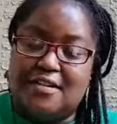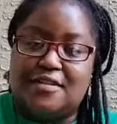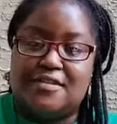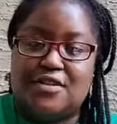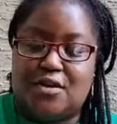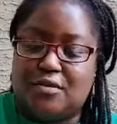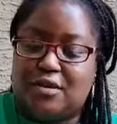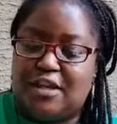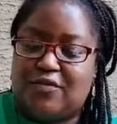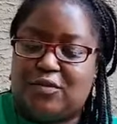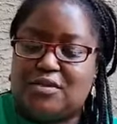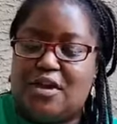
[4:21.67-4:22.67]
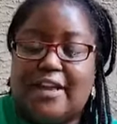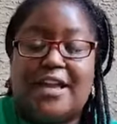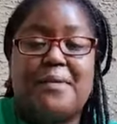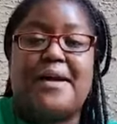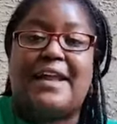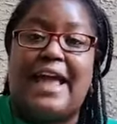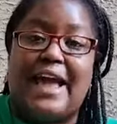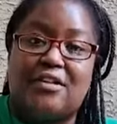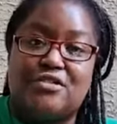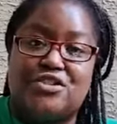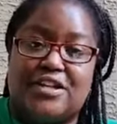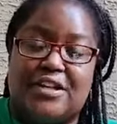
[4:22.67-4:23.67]
So if we're talking about
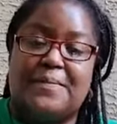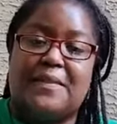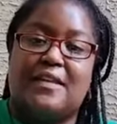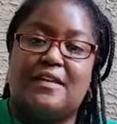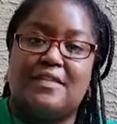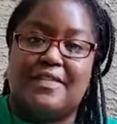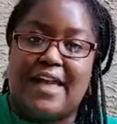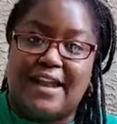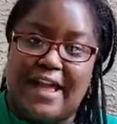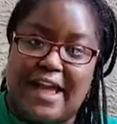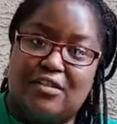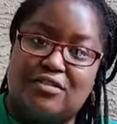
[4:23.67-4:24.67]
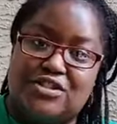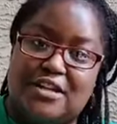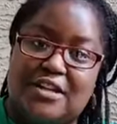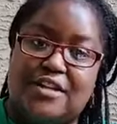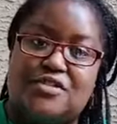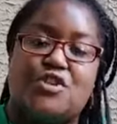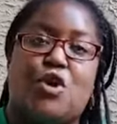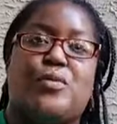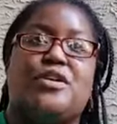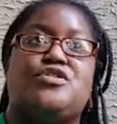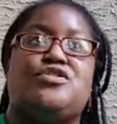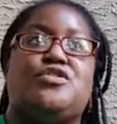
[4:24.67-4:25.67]
algae, that algae is
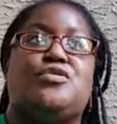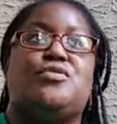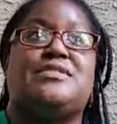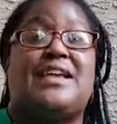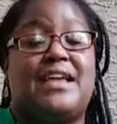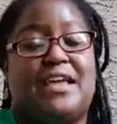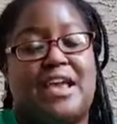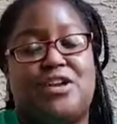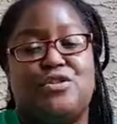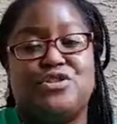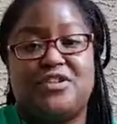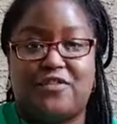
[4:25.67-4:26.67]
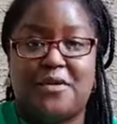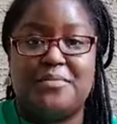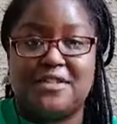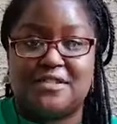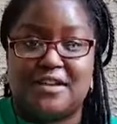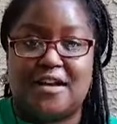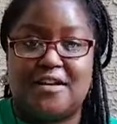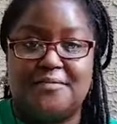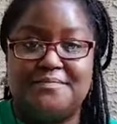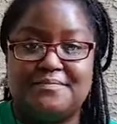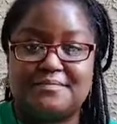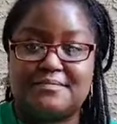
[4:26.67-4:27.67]
going to take energy from the sun